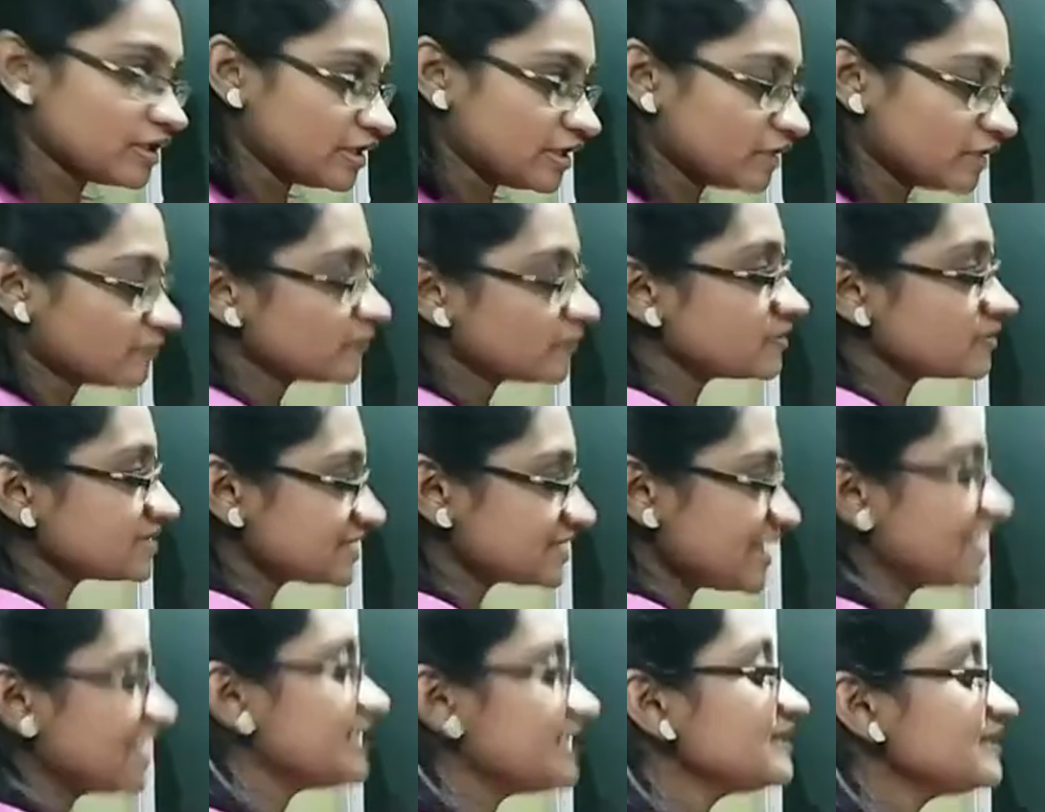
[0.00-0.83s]
if you
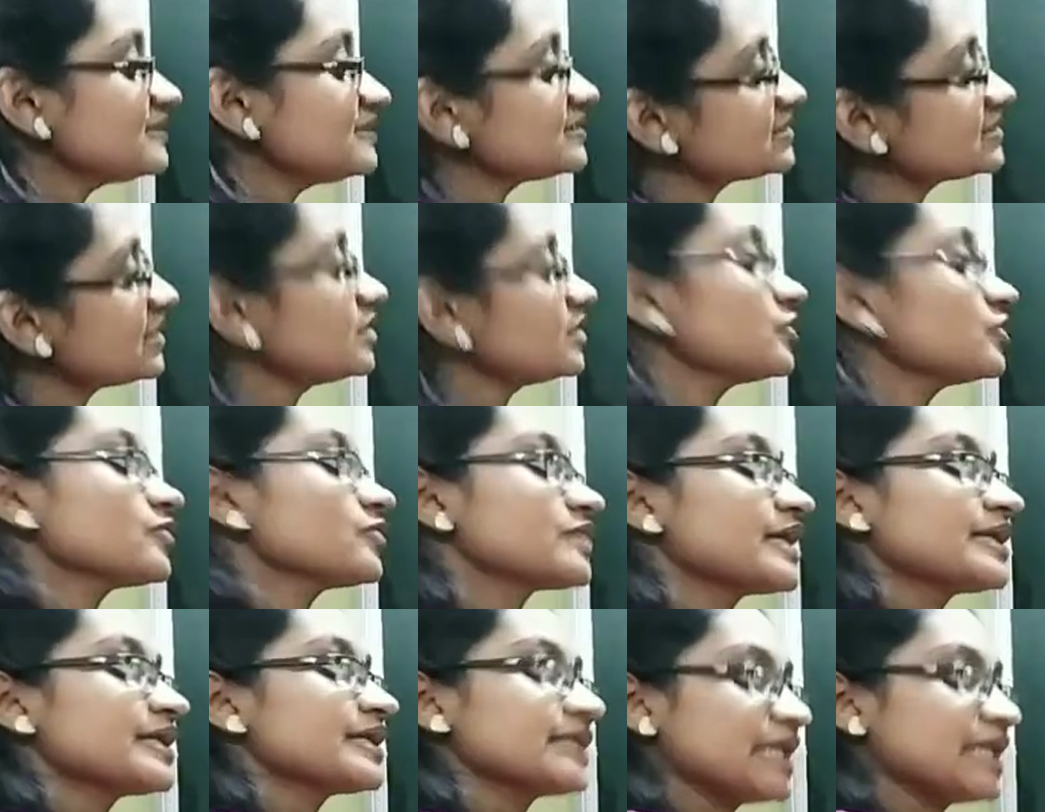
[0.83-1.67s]
study this, then you
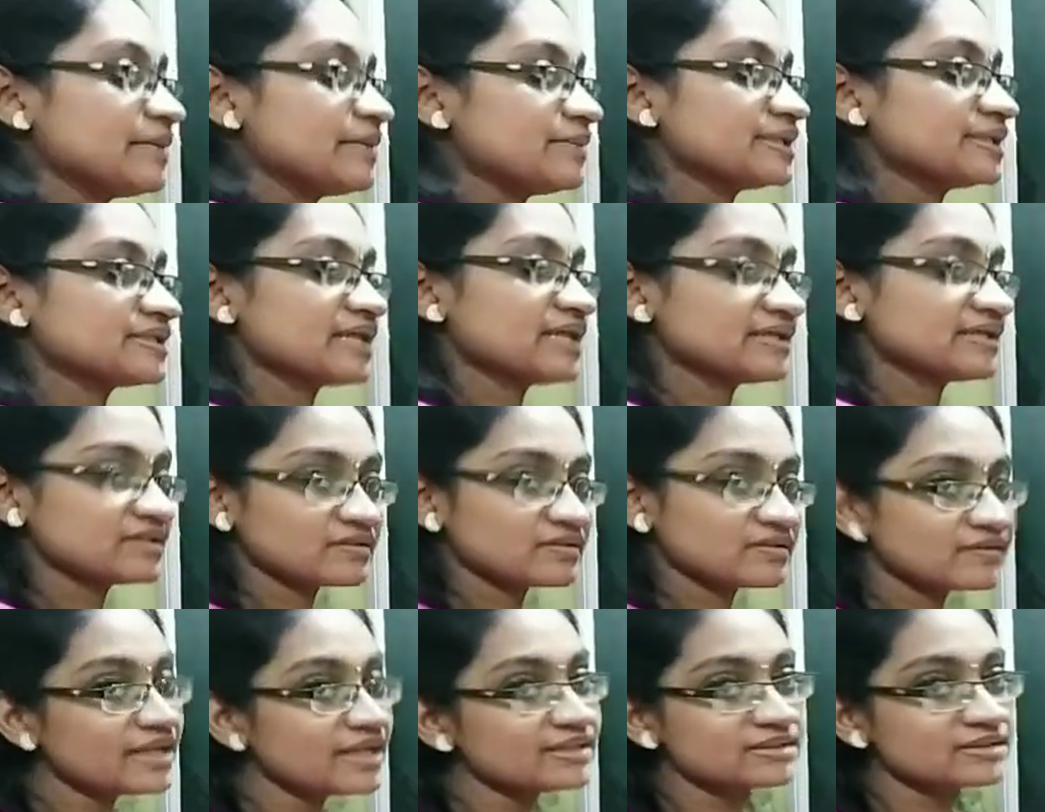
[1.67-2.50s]
can name it.
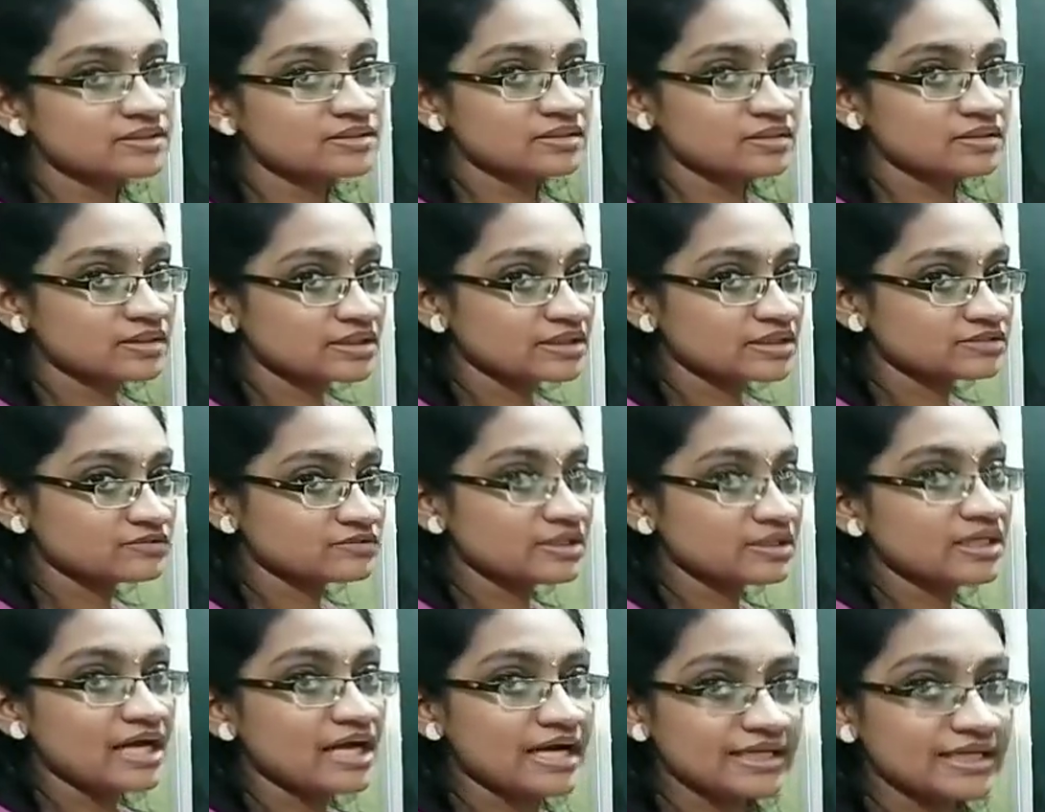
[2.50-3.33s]
Otherwise, it
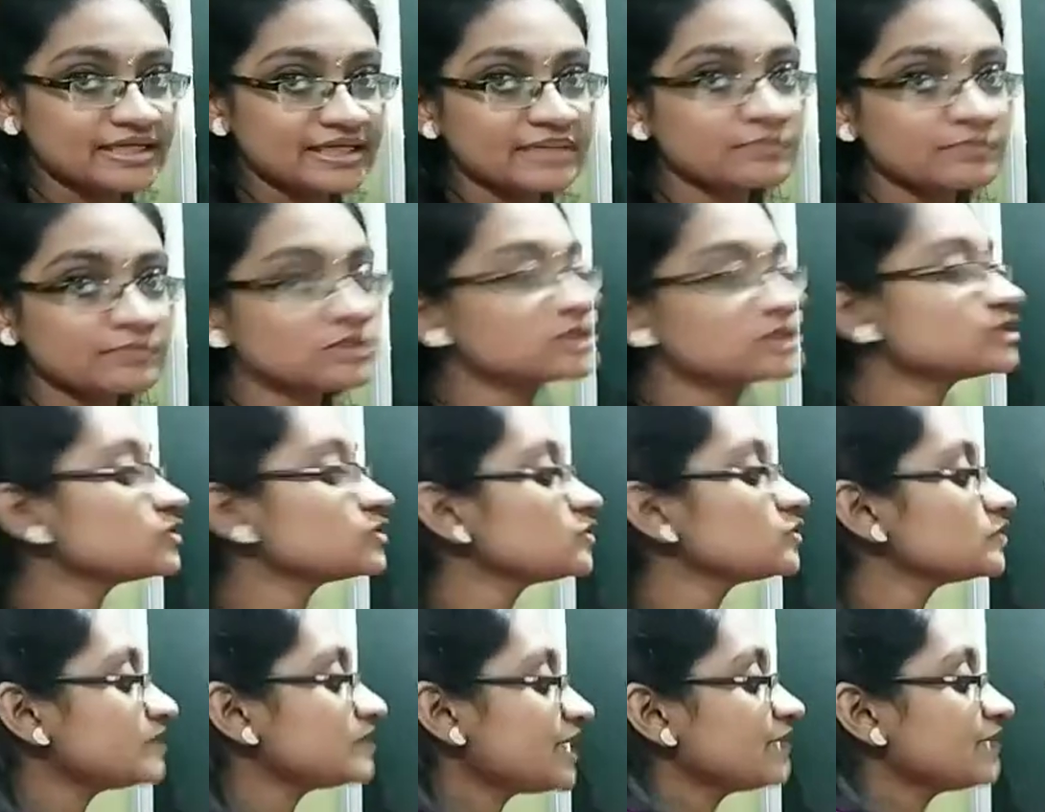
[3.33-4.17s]
will unable
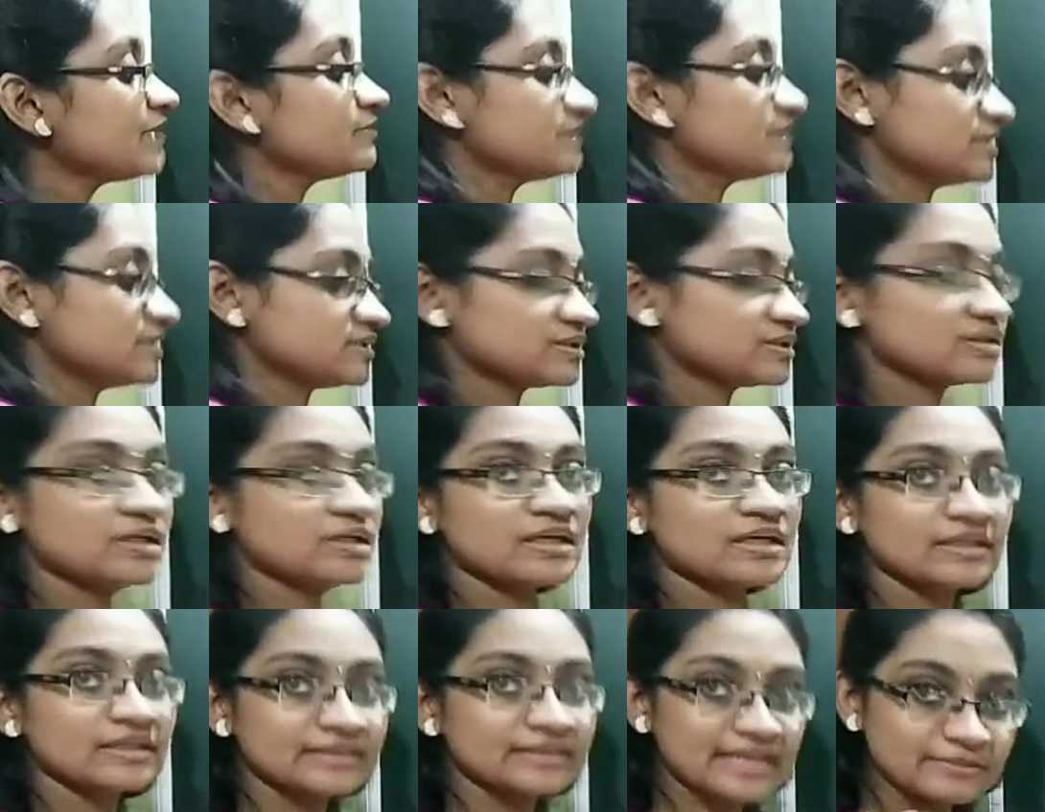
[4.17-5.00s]
to name this.
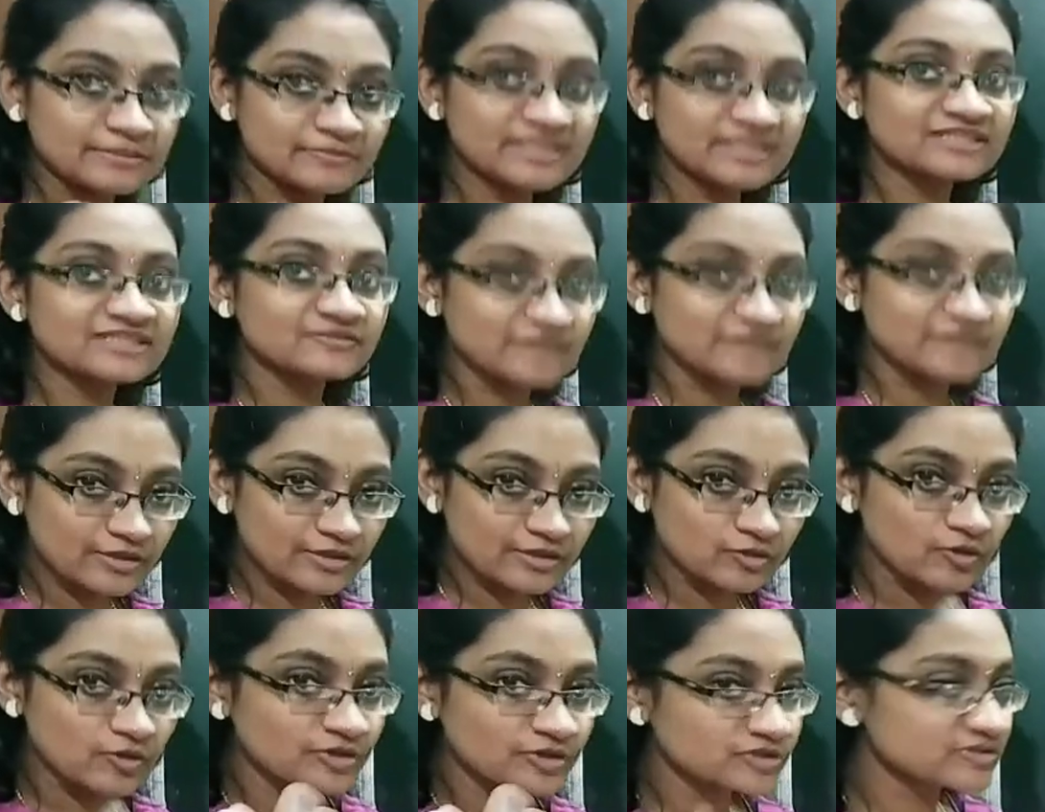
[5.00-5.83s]
That means we are
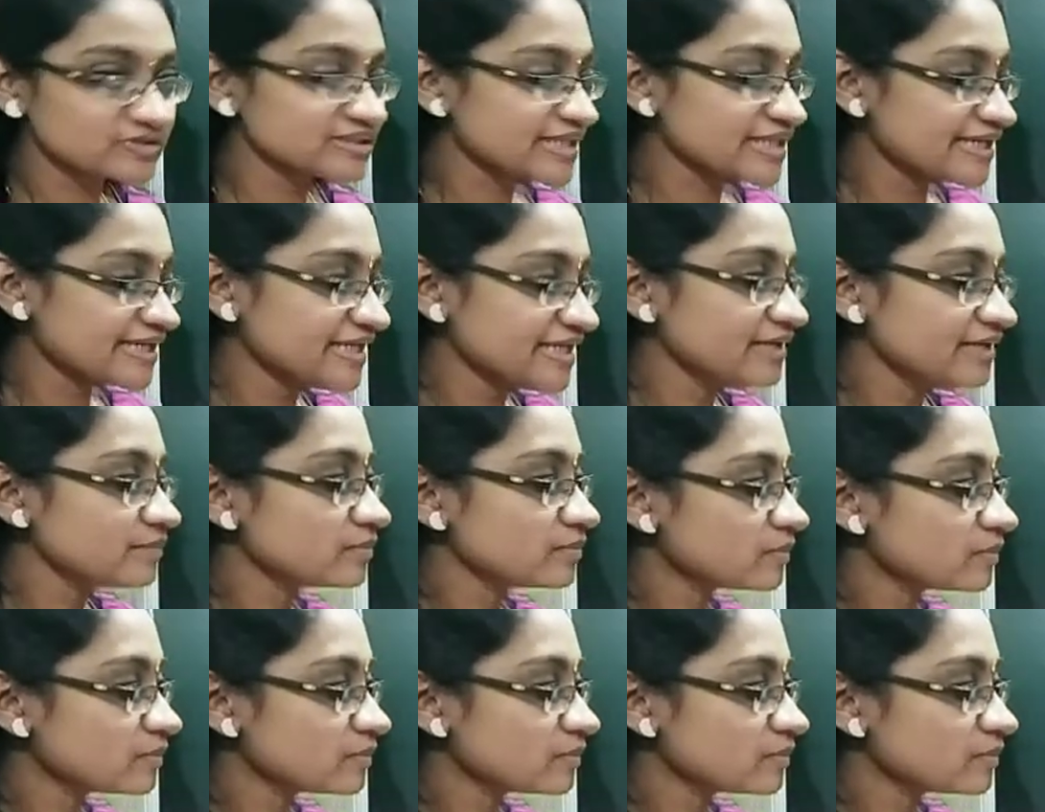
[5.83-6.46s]
going to study